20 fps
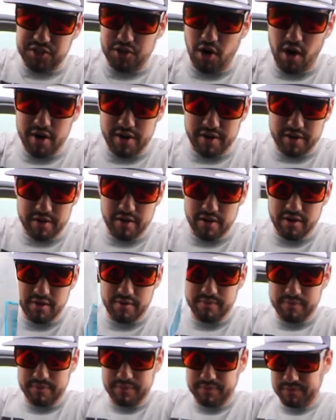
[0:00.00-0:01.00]
started.
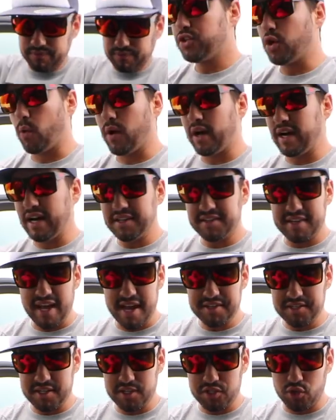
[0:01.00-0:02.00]
So we're gonna
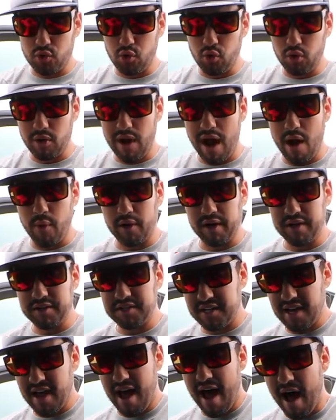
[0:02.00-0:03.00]
test this cooler out. We're gonna
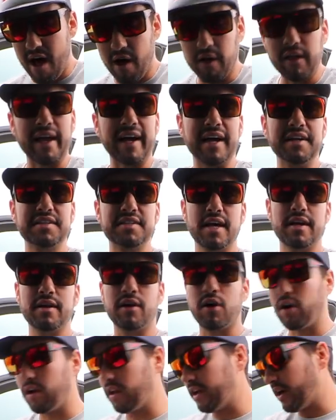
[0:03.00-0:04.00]
see how, like I said
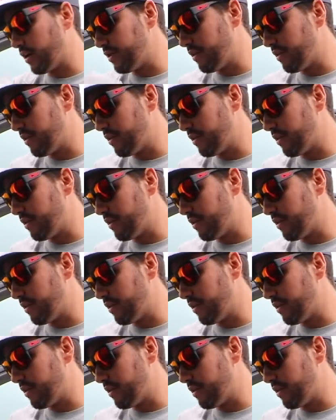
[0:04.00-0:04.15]
earlier